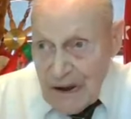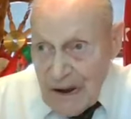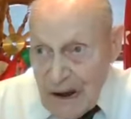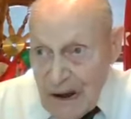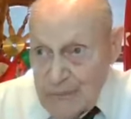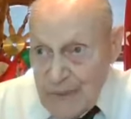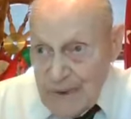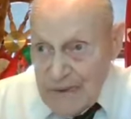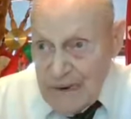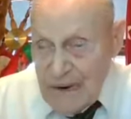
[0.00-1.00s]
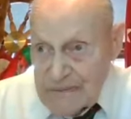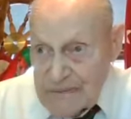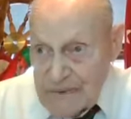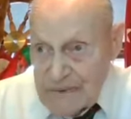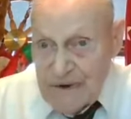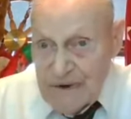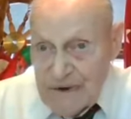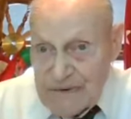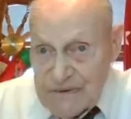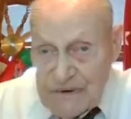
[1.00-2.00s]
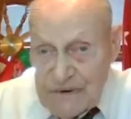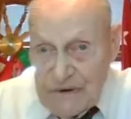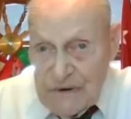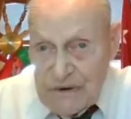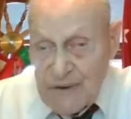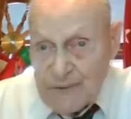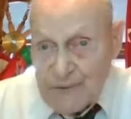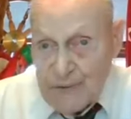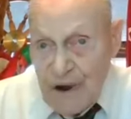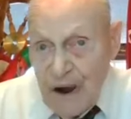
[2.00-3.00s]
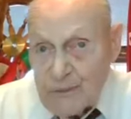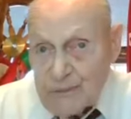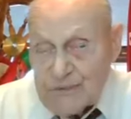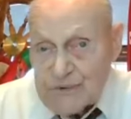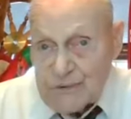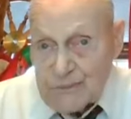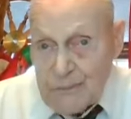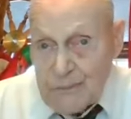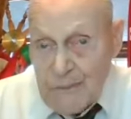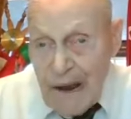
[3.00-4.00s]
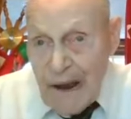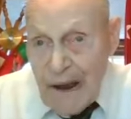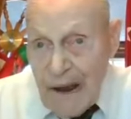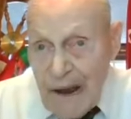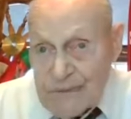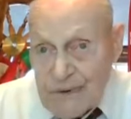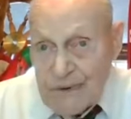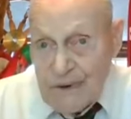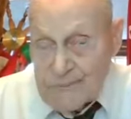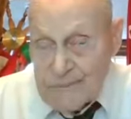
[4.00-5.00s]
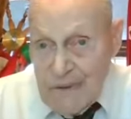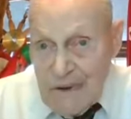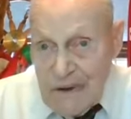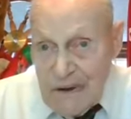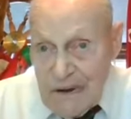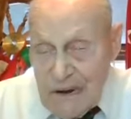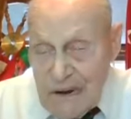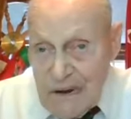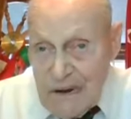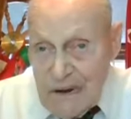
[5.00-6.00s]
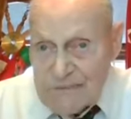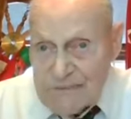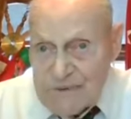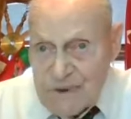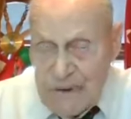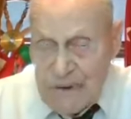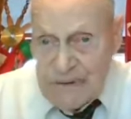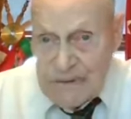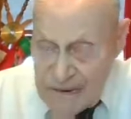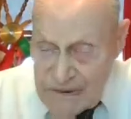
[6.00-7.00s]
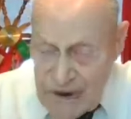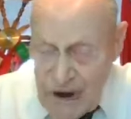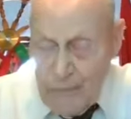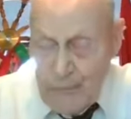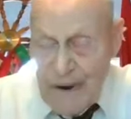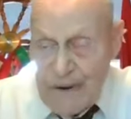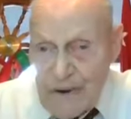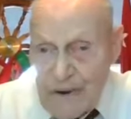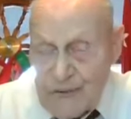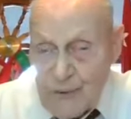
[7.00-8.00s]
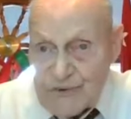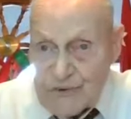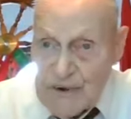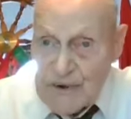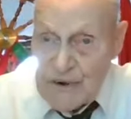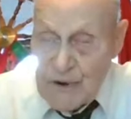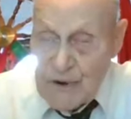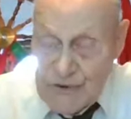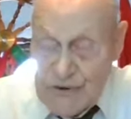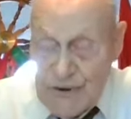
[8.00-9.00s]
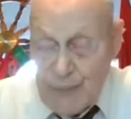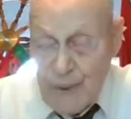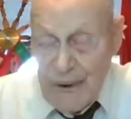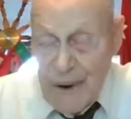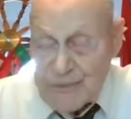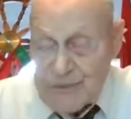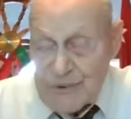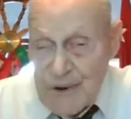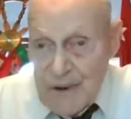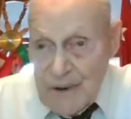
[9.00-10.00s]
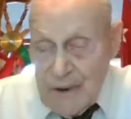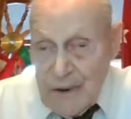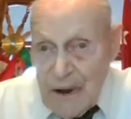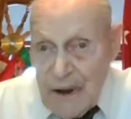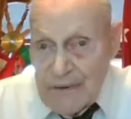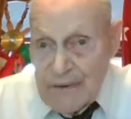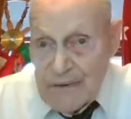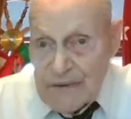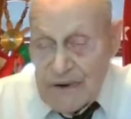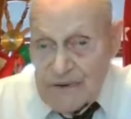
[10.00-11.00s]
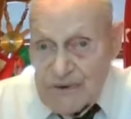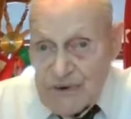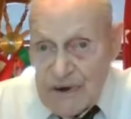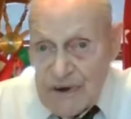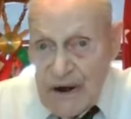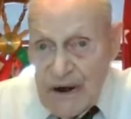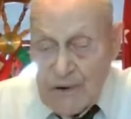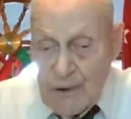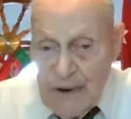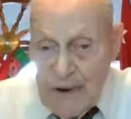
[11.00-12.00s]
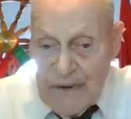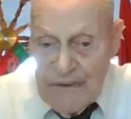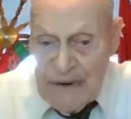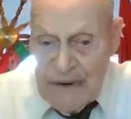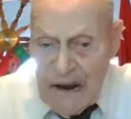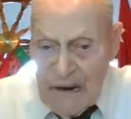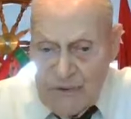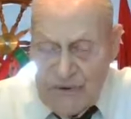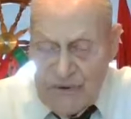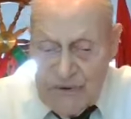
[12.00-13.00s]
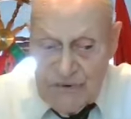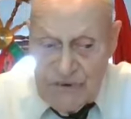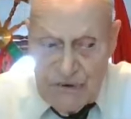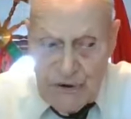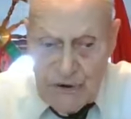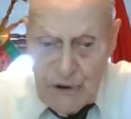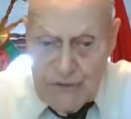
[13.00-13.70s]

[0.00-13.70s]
But I did get to Korea 3 times, and had to, not in combat, unfortunately, or fortunately, perhaps. And we got to see a lot of Korea. And then I was a senior